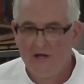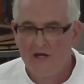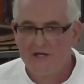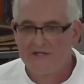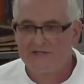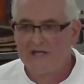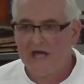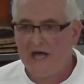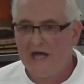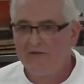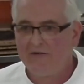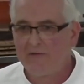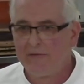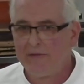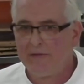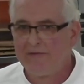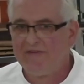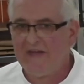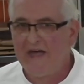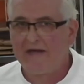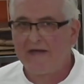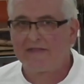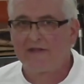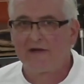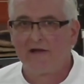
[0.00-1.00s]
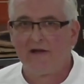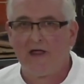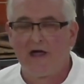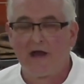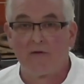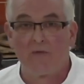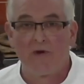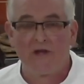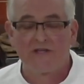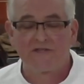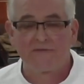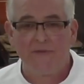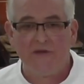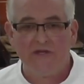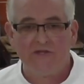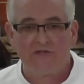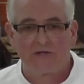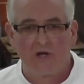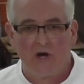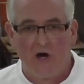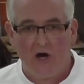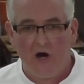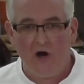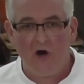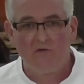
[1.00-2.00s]
Aside from the fact that a lot of recipes
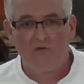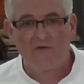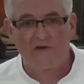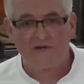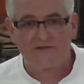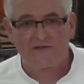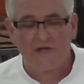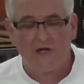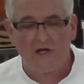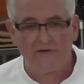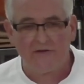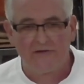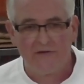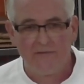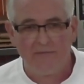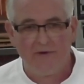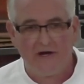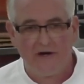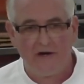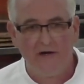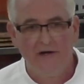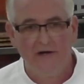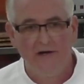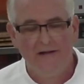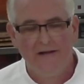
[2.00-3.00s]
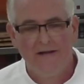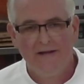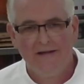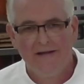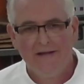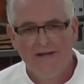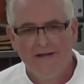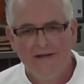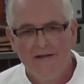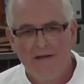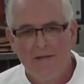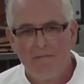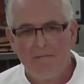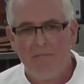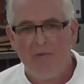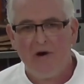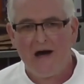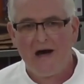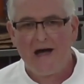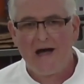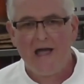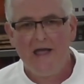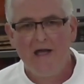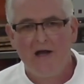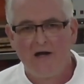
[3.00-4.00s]
call for salted butter,
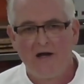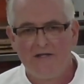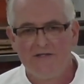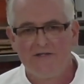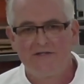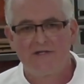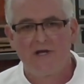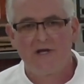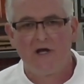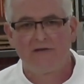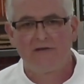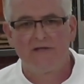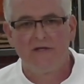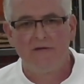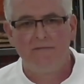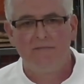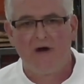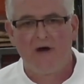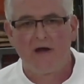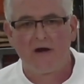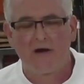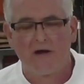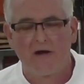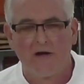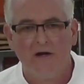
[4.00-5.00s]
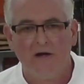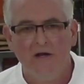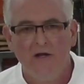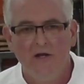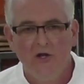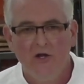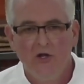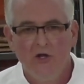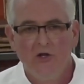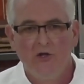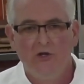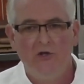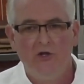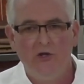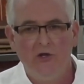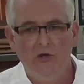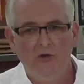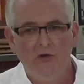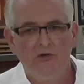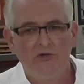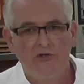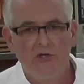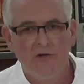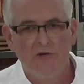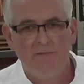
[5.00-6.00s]
buy unsalted butter.
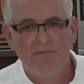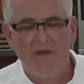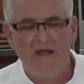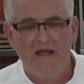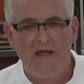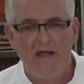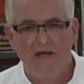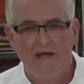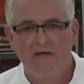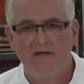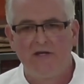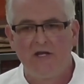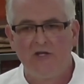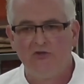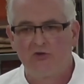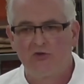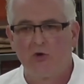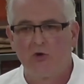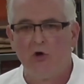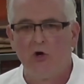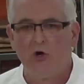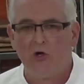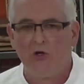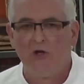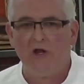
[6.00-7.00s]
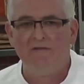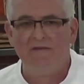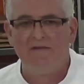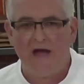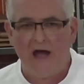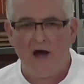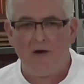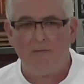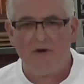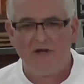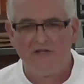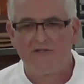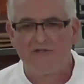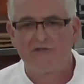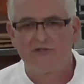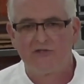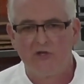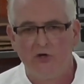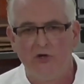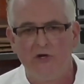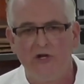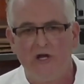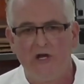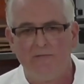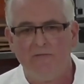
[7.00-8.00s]
You should be in control of how much
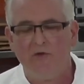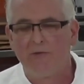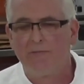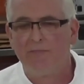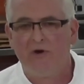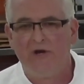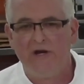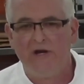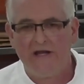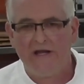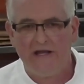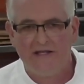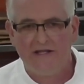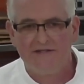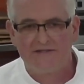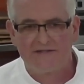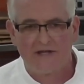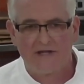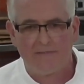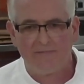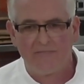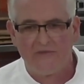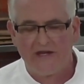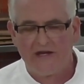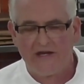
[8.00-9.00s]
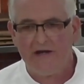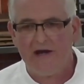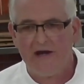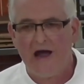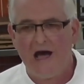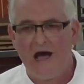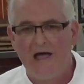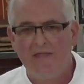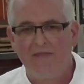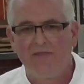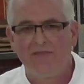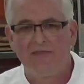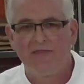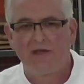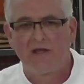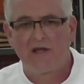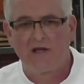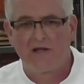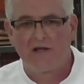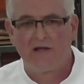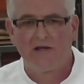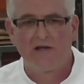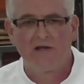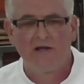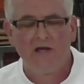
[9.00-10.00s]
sodium you're putting in something, not
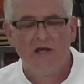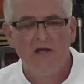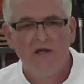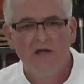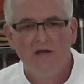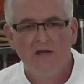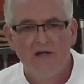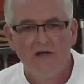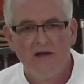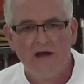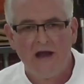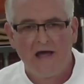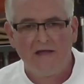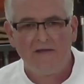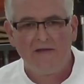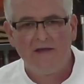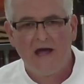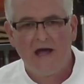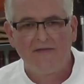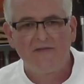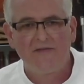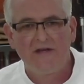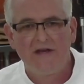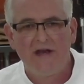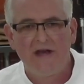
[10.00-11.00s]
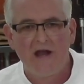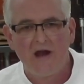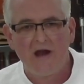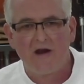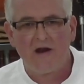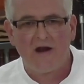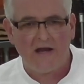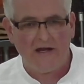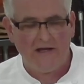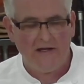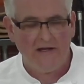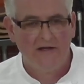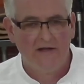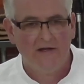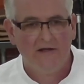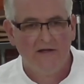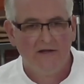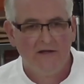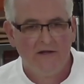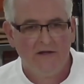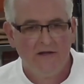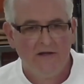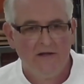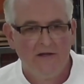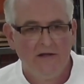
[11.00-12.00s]
the dairy,
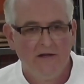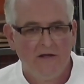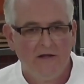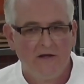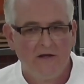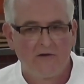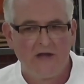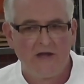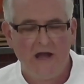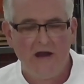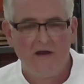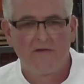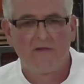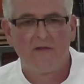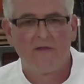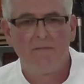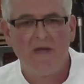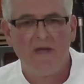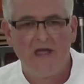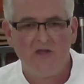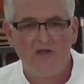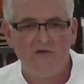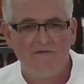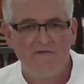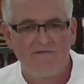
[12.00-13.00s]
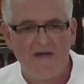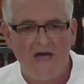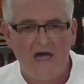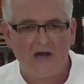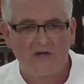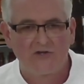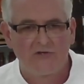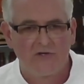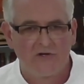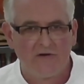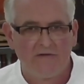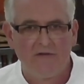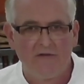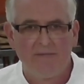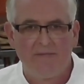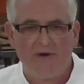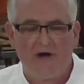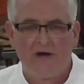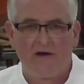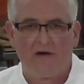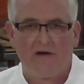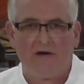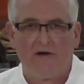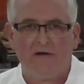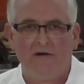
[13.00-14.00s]
okay, or the manufacturer of
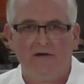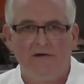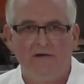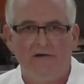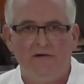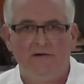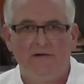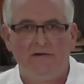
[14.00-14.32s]
the butter.